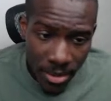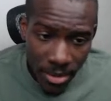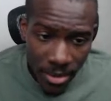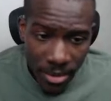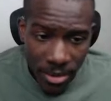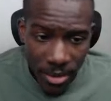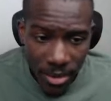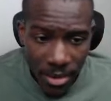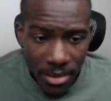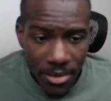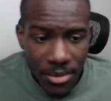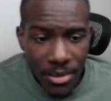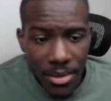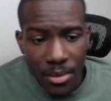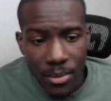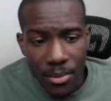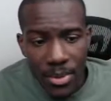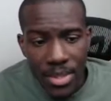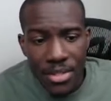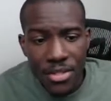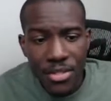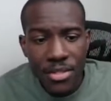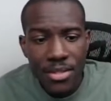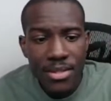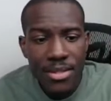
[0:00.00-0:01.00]
Other
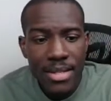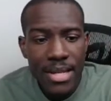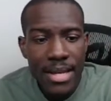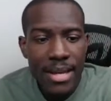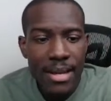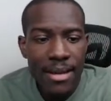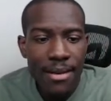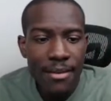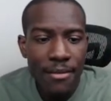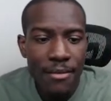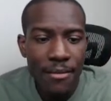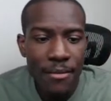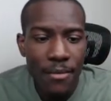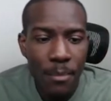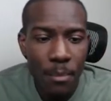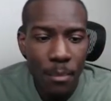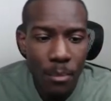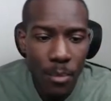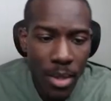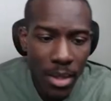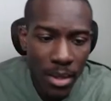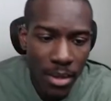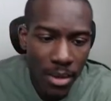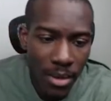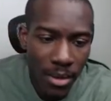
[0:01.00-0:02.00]
enrichers have
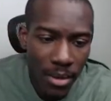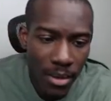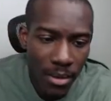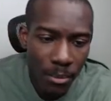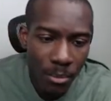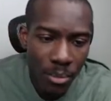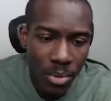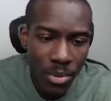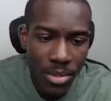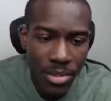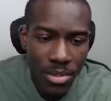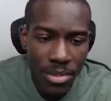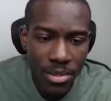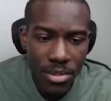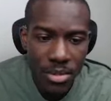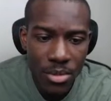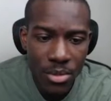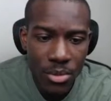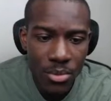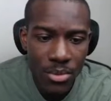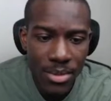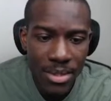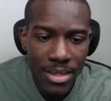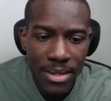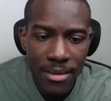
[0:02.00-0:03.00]

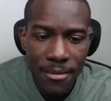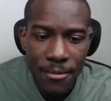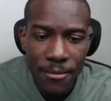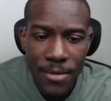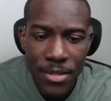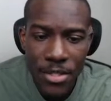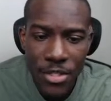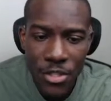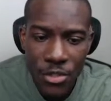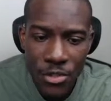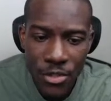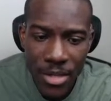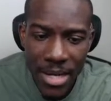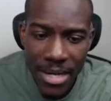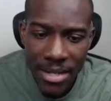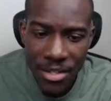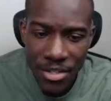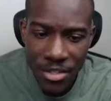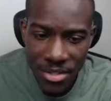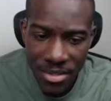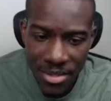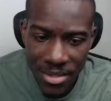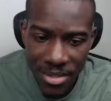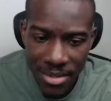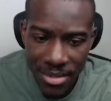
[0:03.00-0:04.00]
pursued different
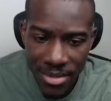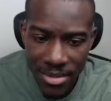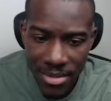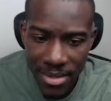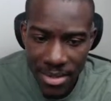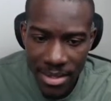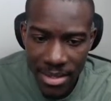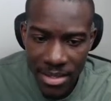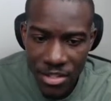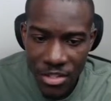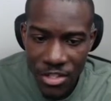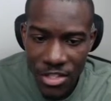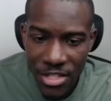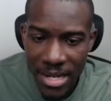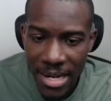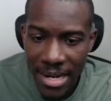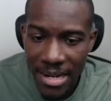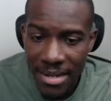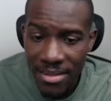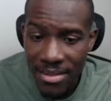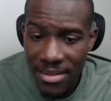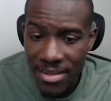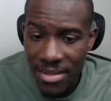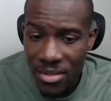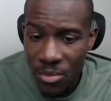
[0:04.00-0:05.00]
strategies, he said.
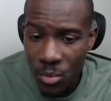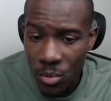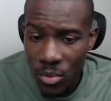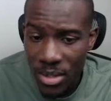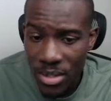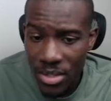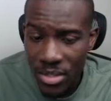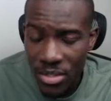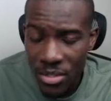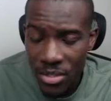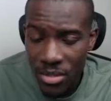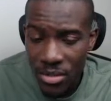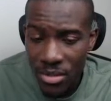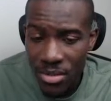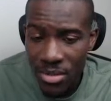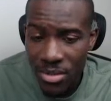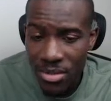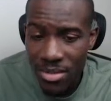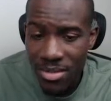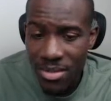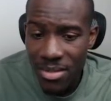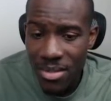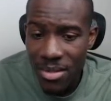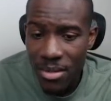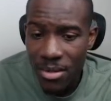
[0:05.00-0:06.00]
China's enrichers
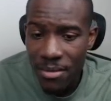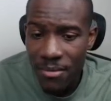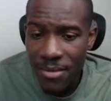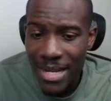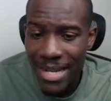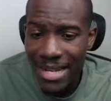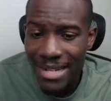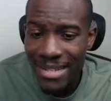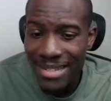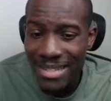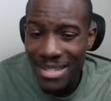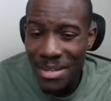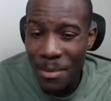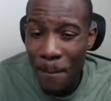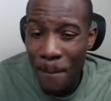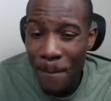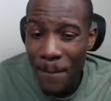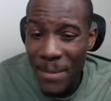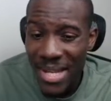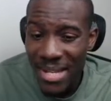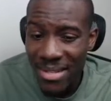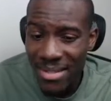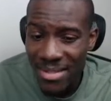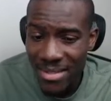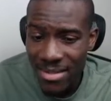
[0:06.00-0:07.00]
serve a
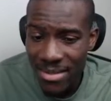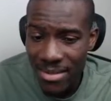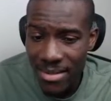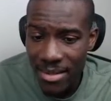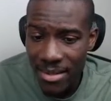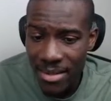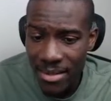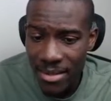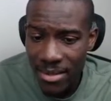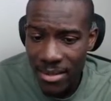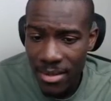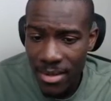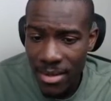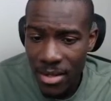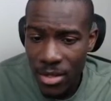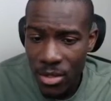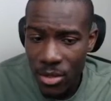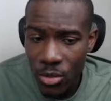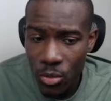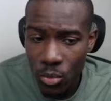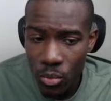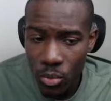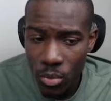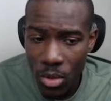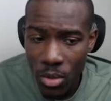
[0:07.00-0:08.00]
domestic,
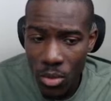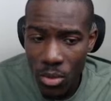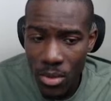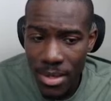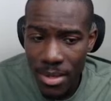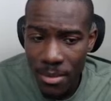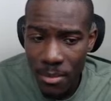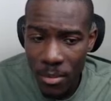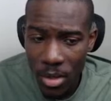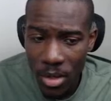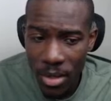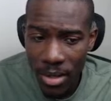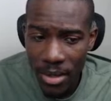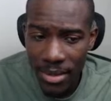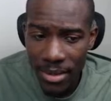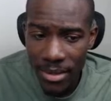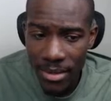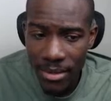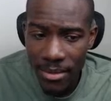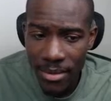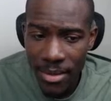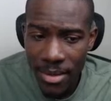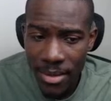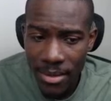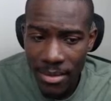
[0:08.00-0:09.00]
growing
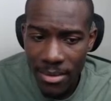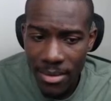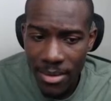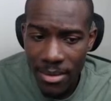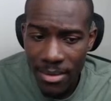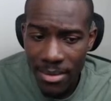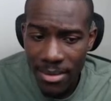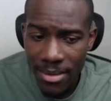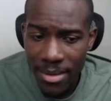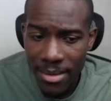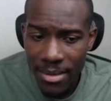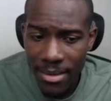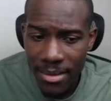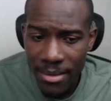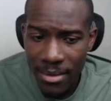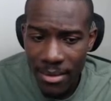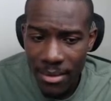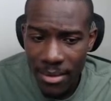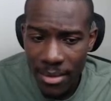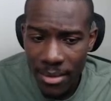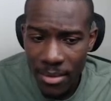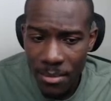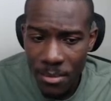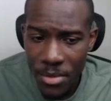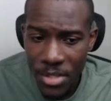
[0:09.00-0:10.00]
market that their
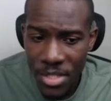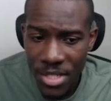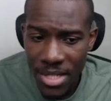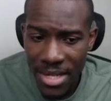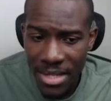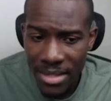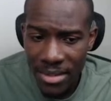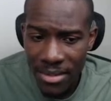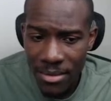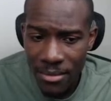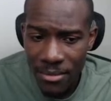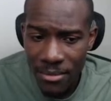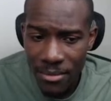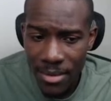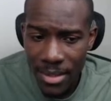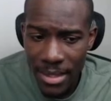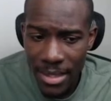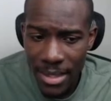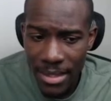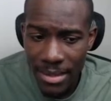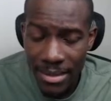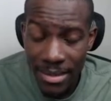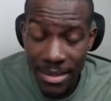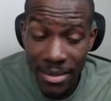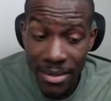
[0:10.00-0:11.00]
objective
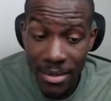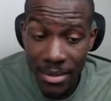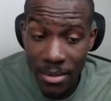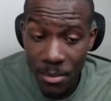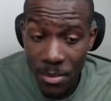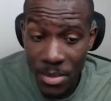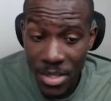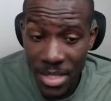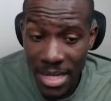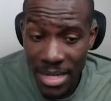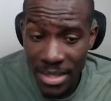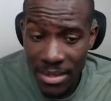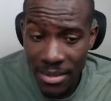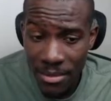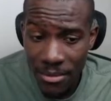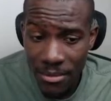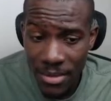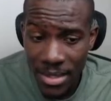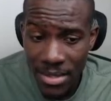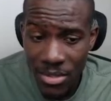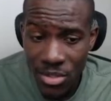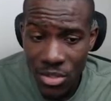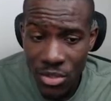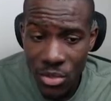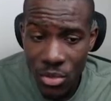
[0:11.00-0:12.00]

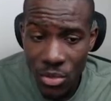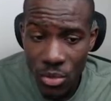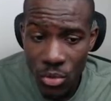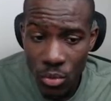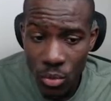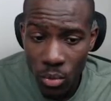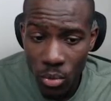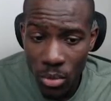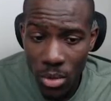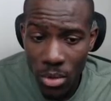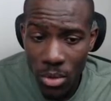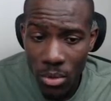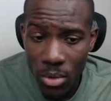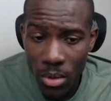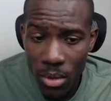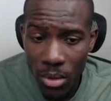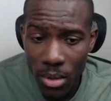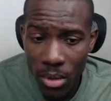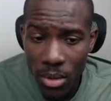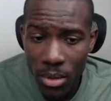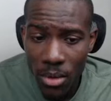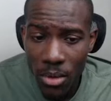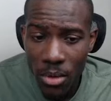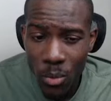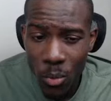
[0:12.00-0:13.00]
is to grow
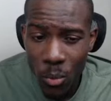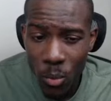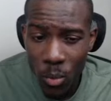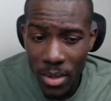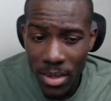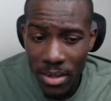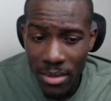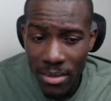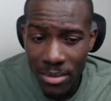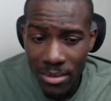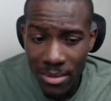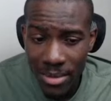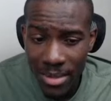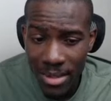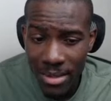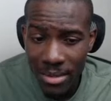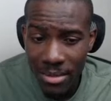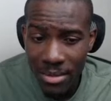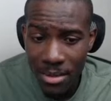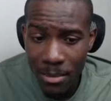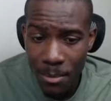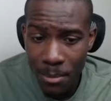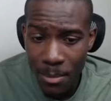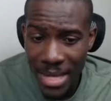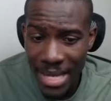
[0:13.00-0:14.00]
along with their
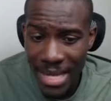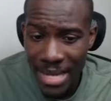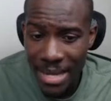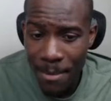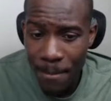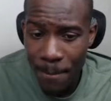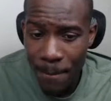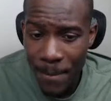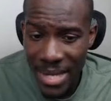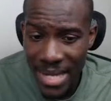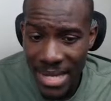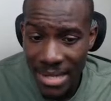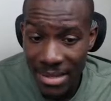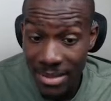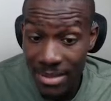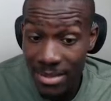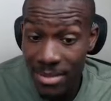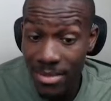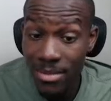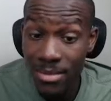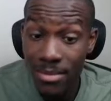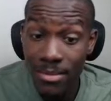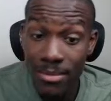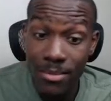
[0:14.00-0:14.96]
demand base.